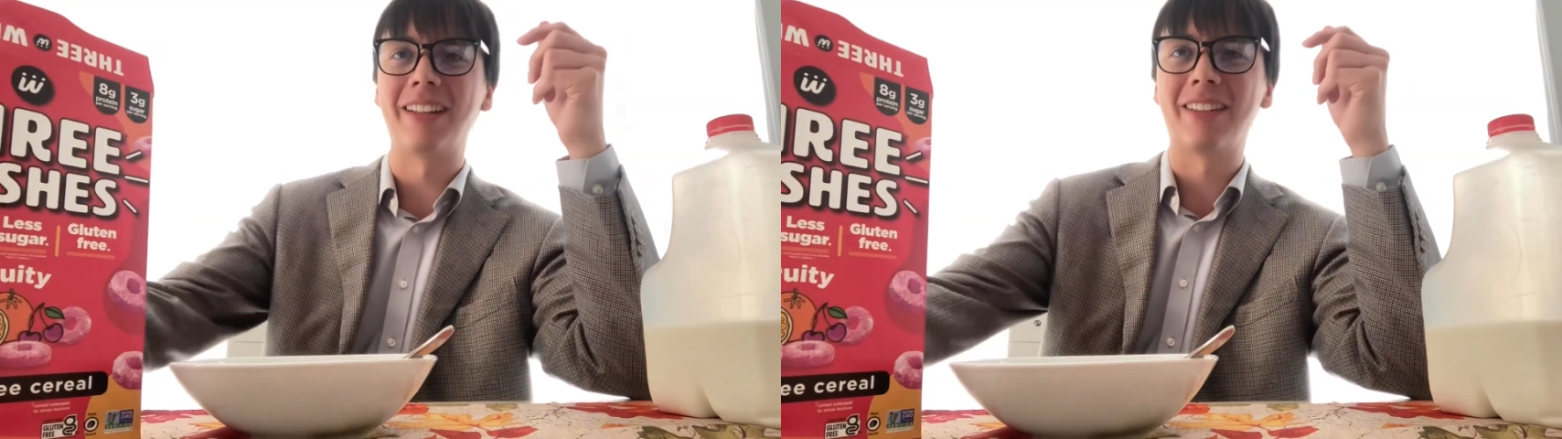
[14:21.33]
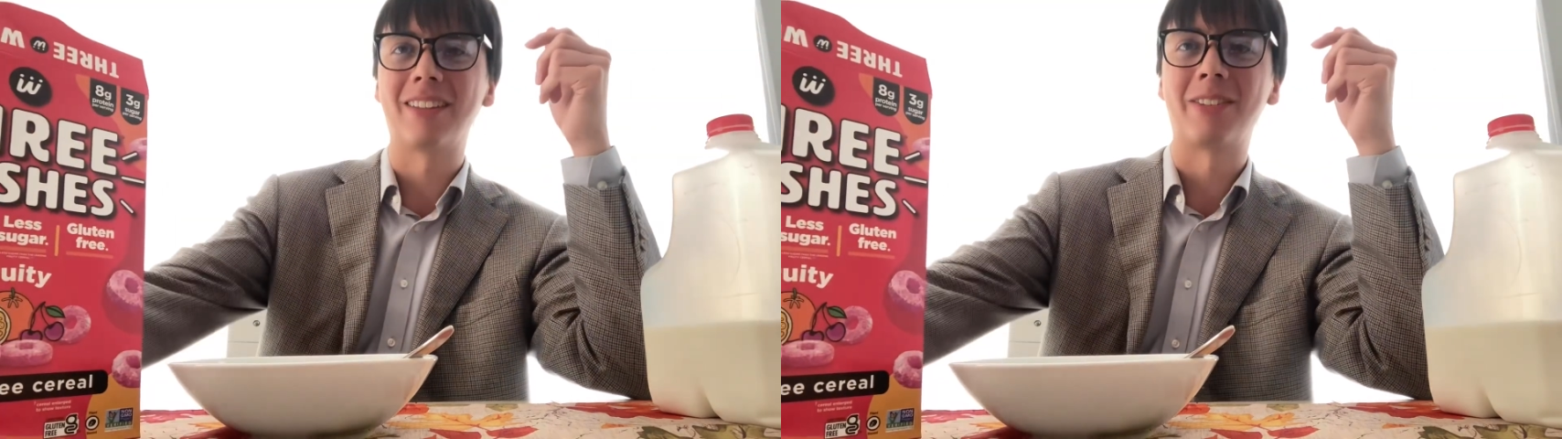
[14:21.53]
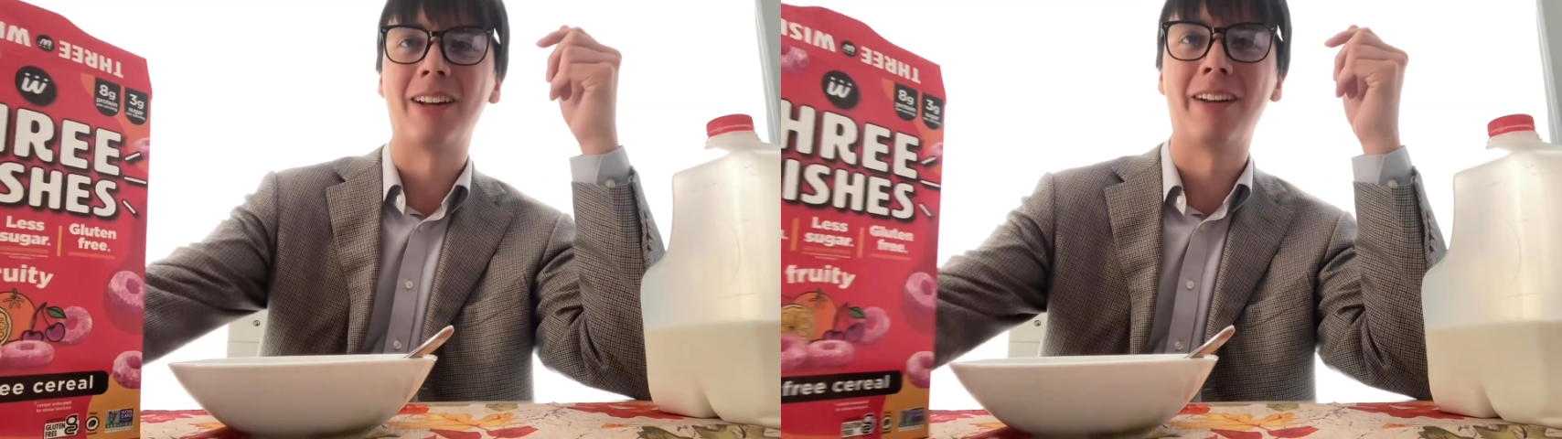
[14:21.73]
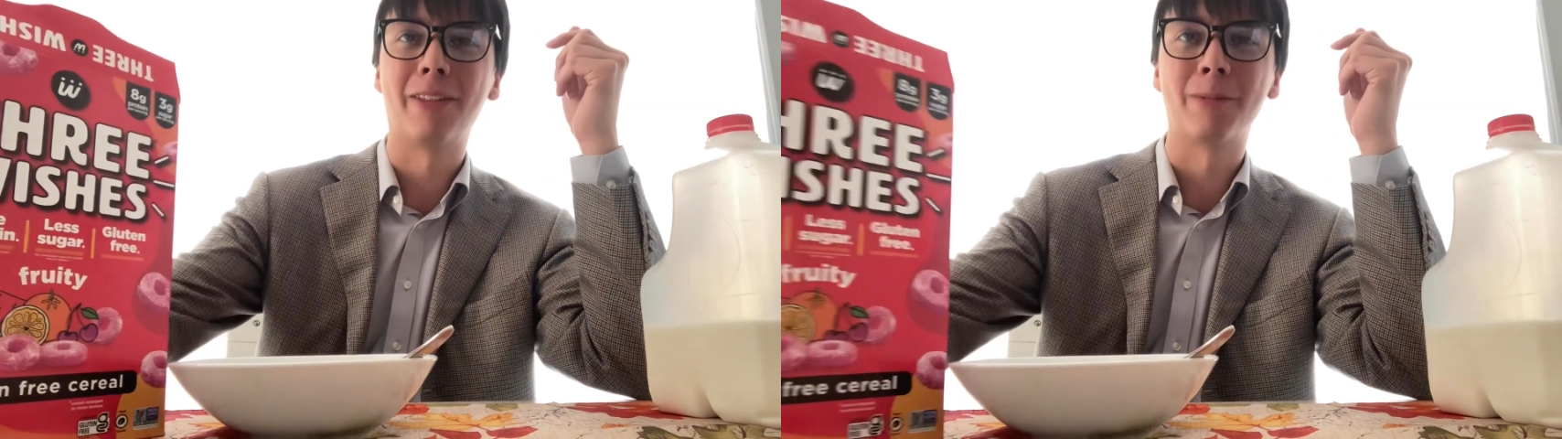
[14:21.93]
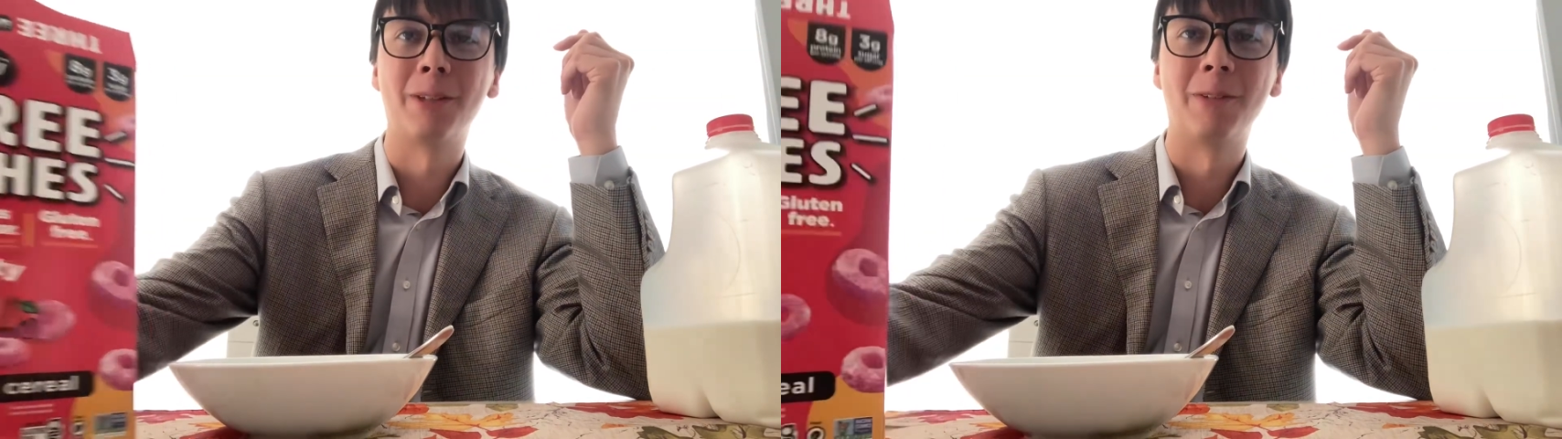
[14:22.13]
a
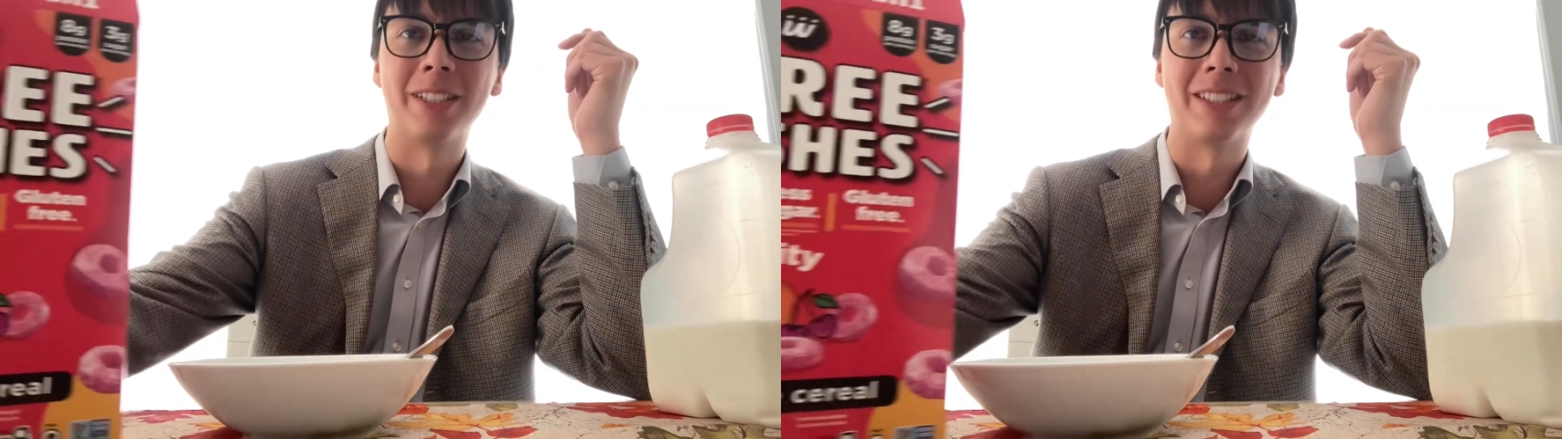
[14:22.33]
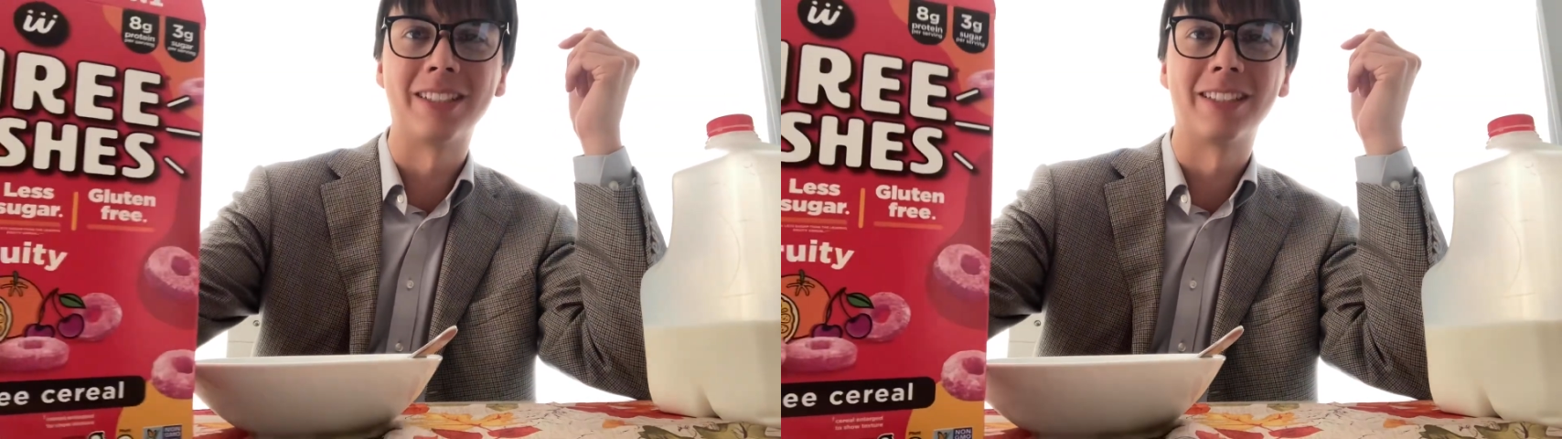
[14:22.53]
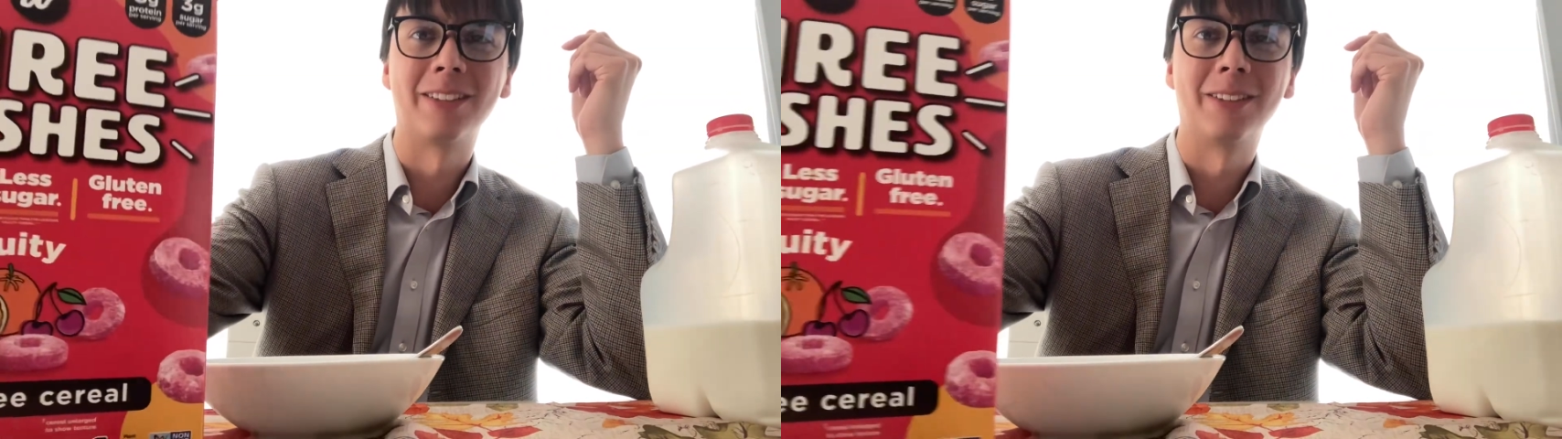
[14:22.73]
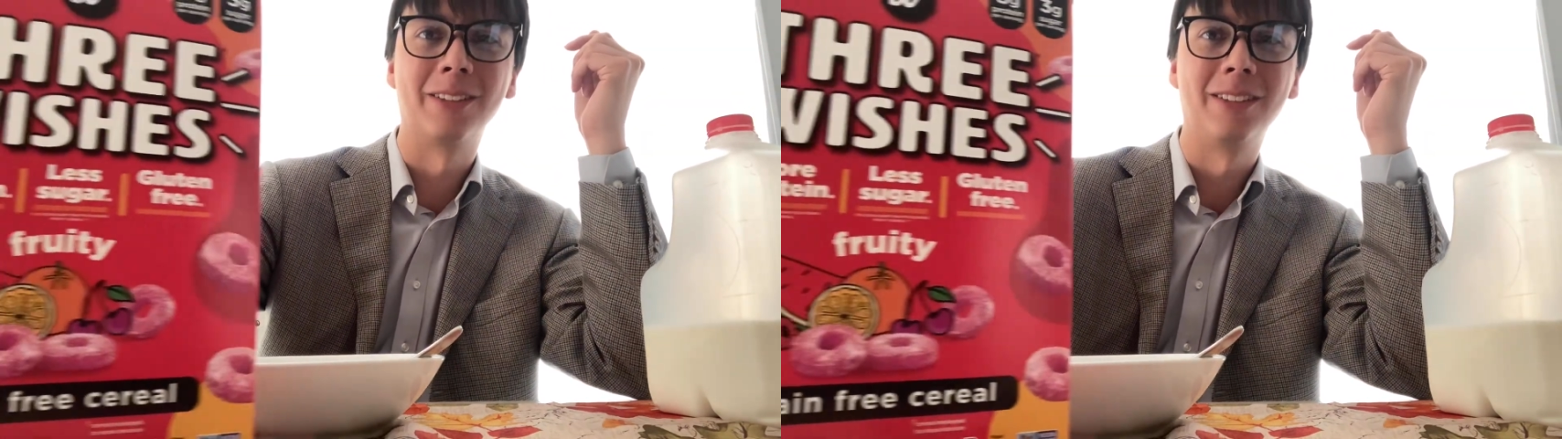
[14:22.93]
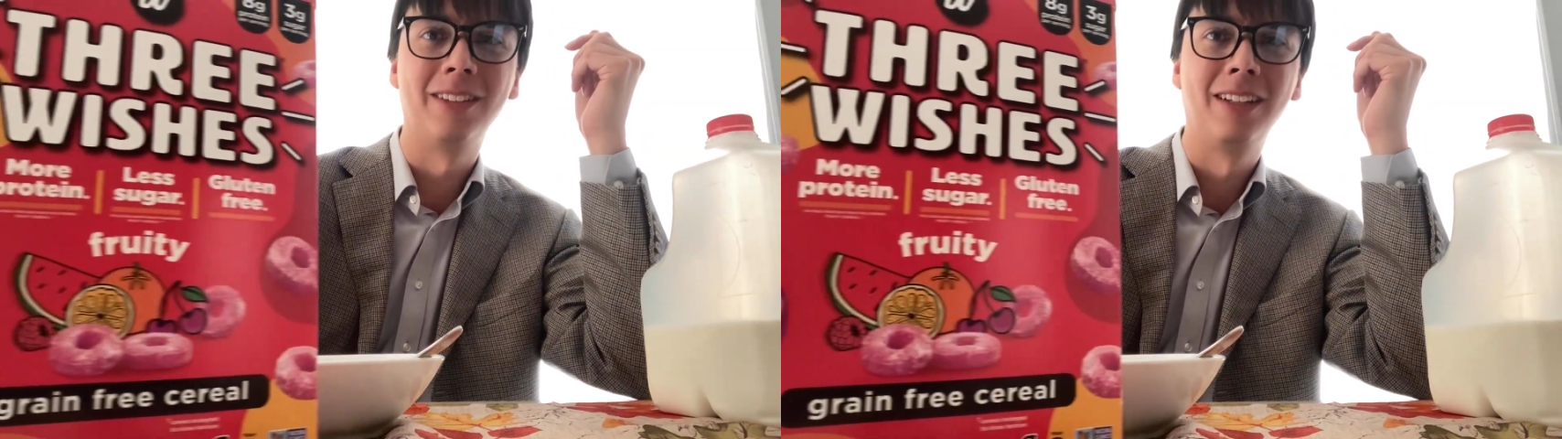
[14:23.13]
Three Wishes
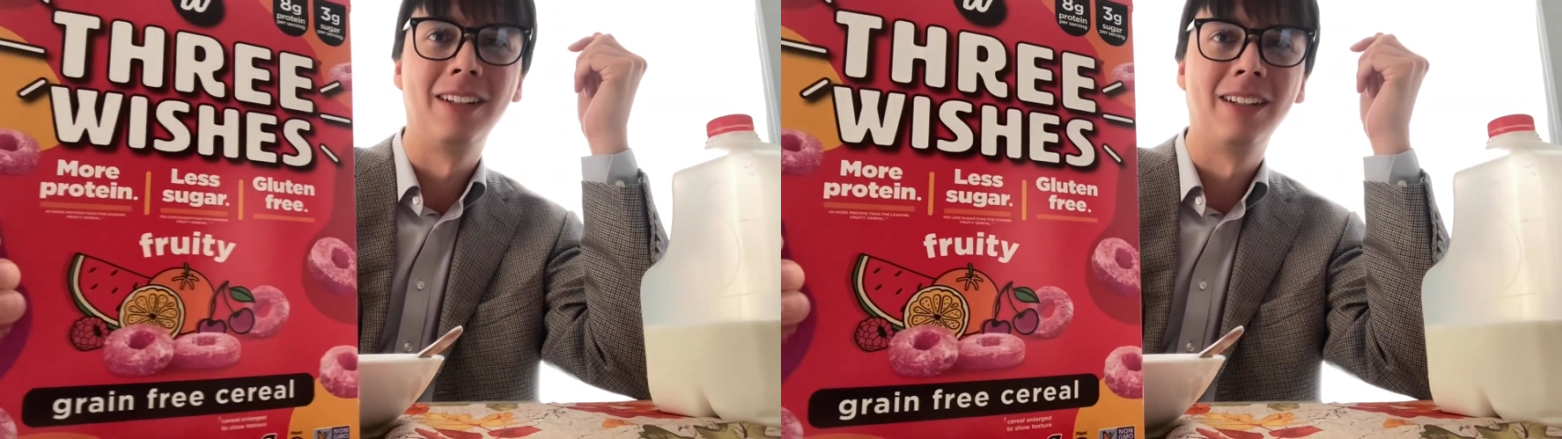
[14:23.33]
cereal